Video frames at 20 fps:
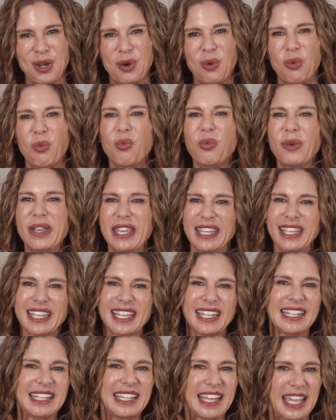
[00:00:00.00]
We
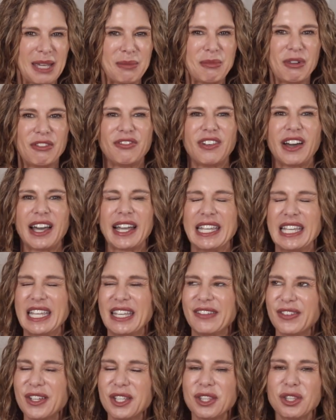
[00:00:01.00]
can gamify
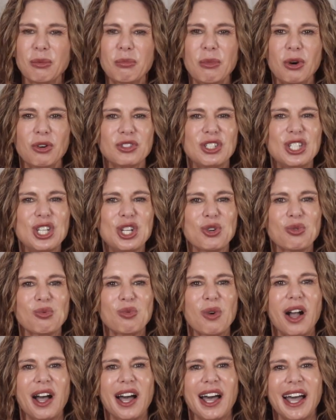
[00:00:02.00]
even the most
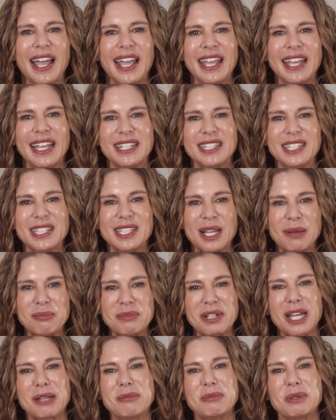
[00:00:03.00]
dry and
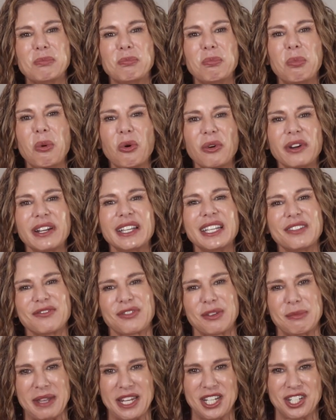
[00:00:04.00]
sometimes boring
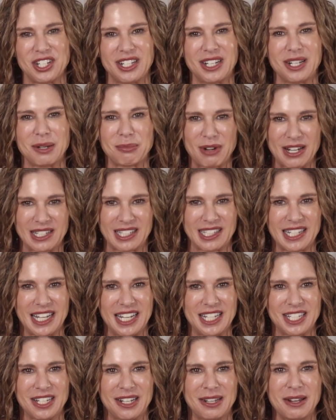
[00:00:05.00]
information in a
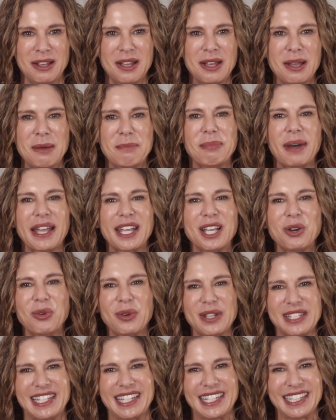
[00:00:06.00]
presentation by
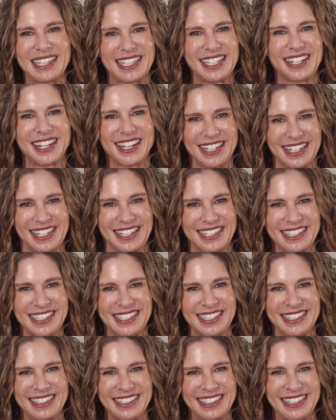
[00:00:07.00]
quizzing the
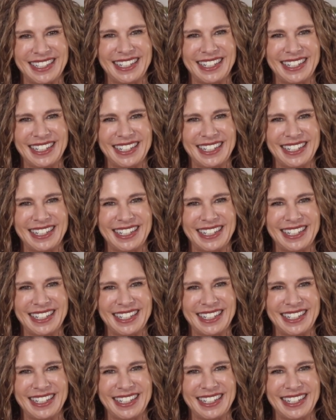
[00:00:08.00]
audience.